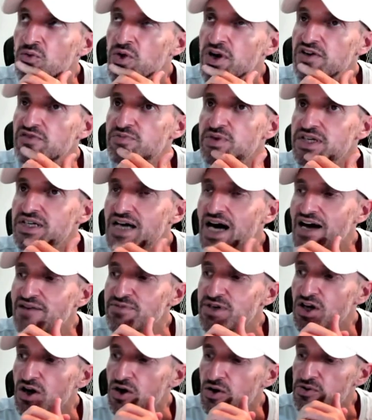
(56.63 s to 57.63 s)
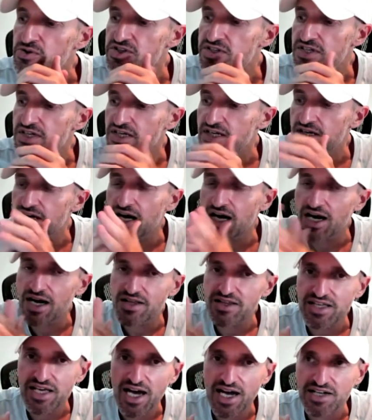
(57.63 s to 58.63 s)
we've been I've been hosting
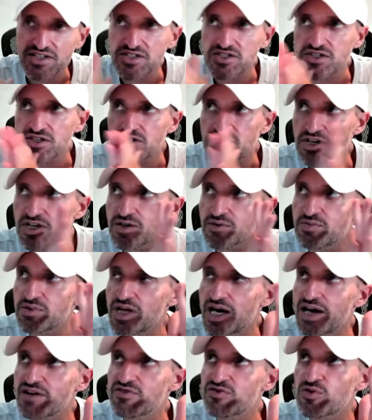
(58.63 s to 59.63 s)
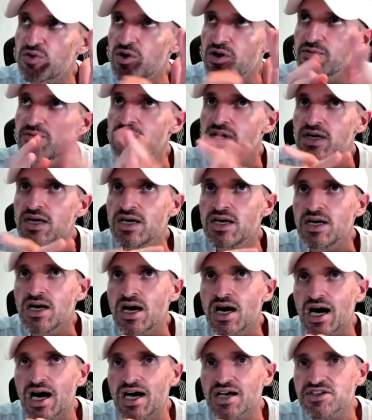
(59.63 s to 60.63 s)
the Access a Trader platform
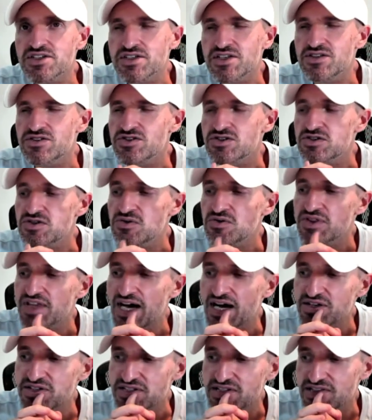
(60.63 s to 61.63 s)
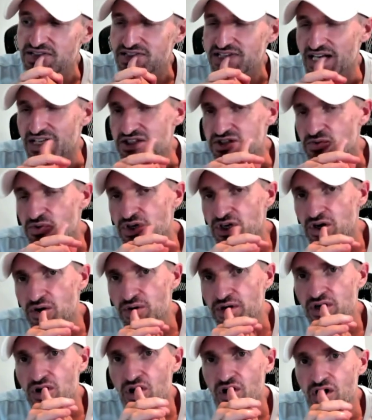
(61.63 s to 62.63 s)
uh, since 2010. So we're
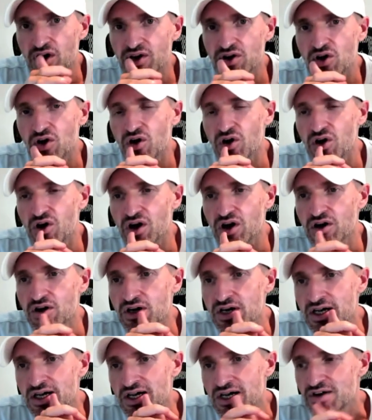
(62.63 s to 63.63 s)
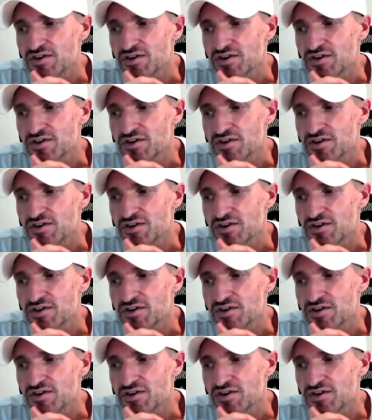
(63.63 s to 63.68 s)
going on our